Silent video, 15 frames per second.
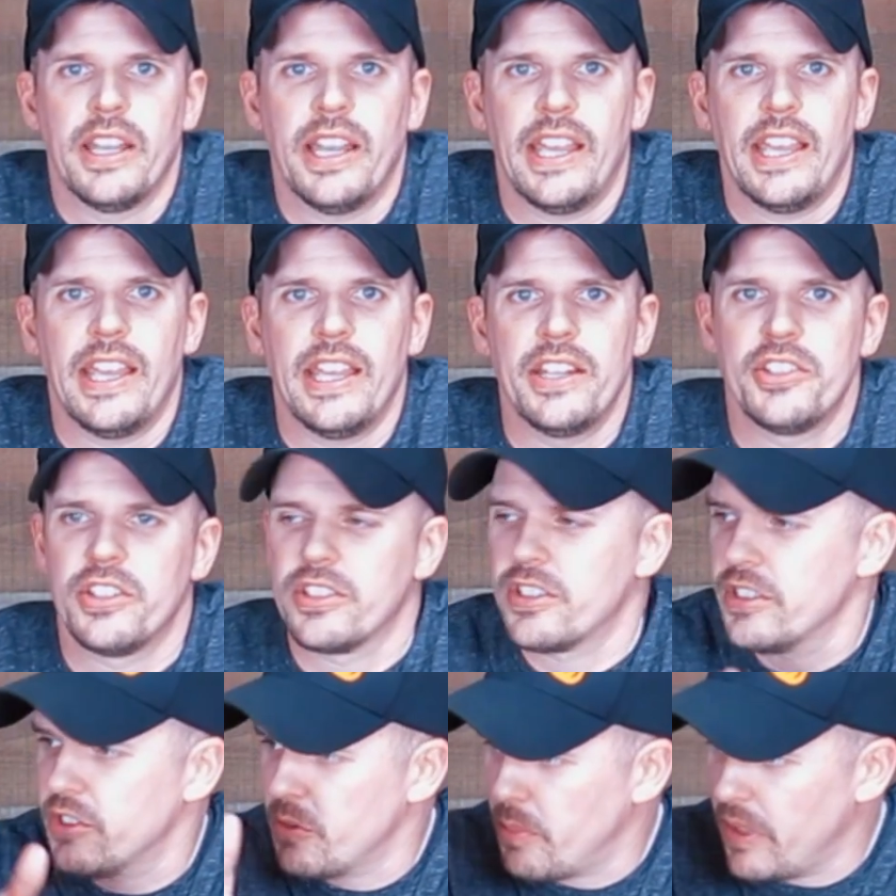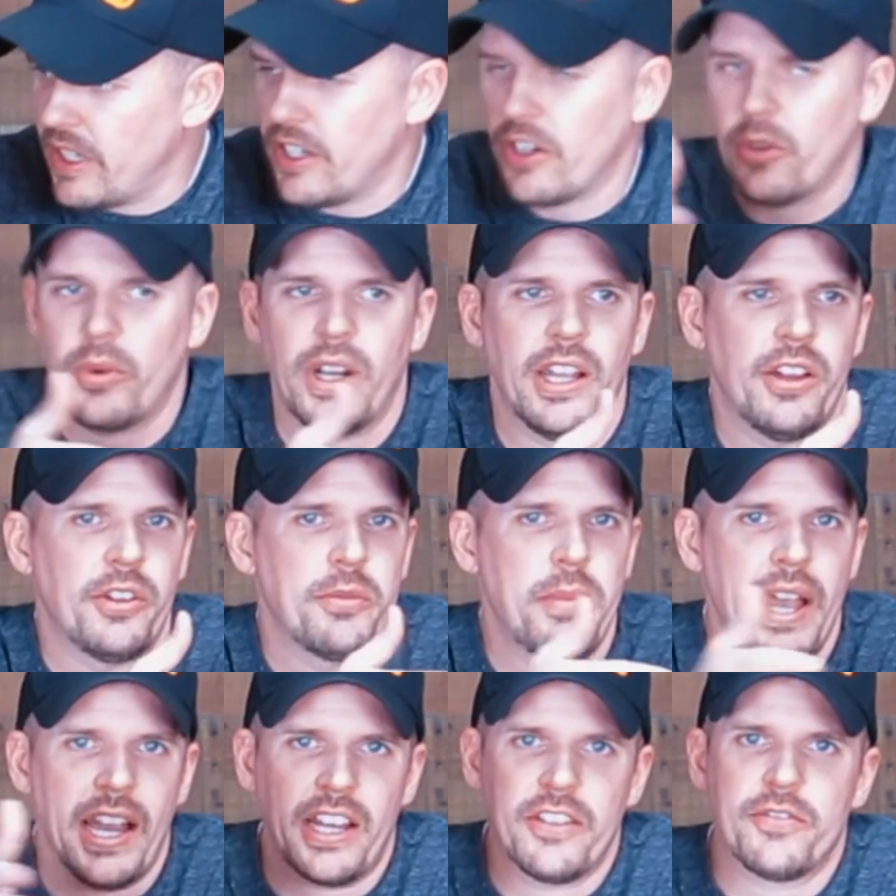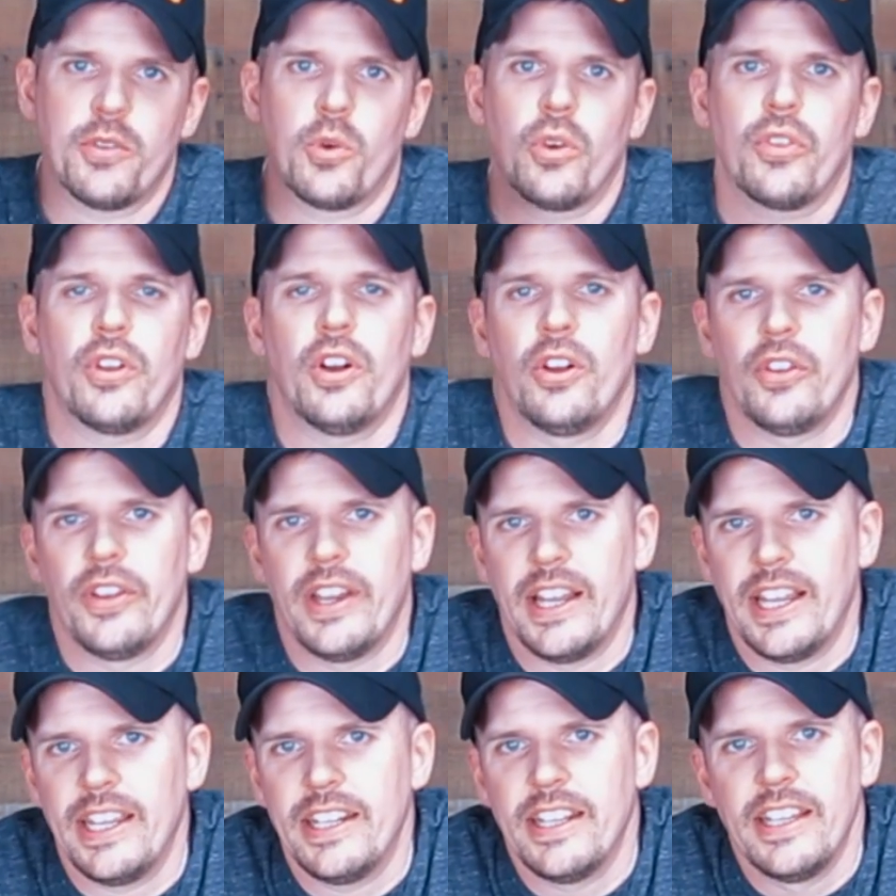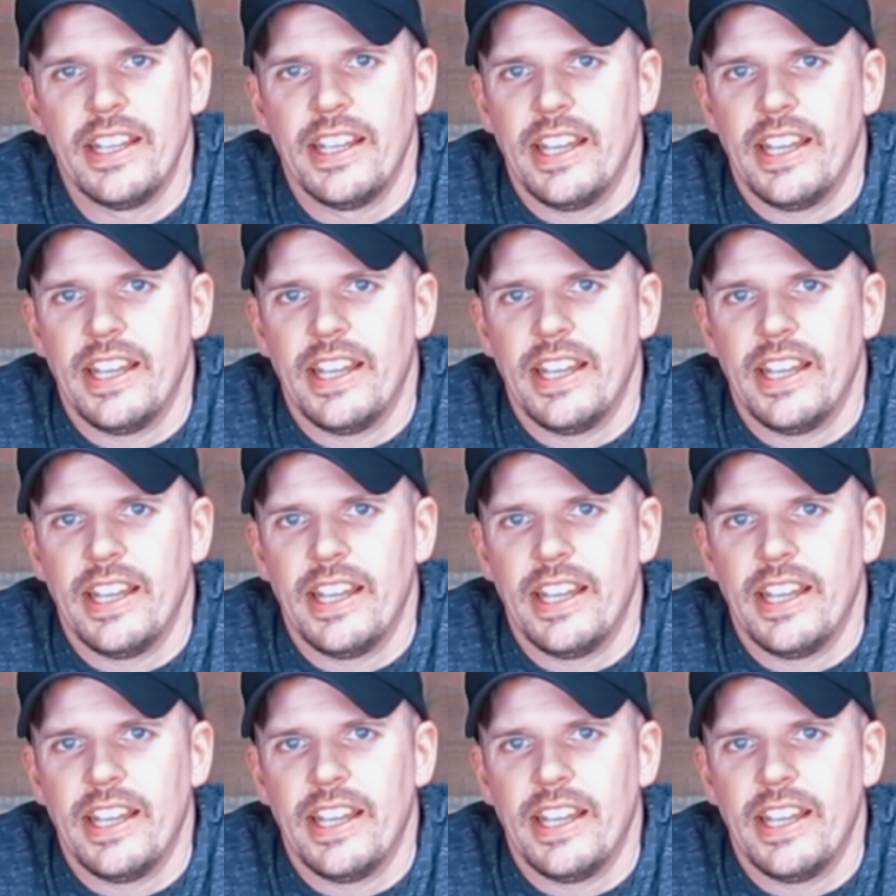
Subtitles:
and just spin it around back and forth all night,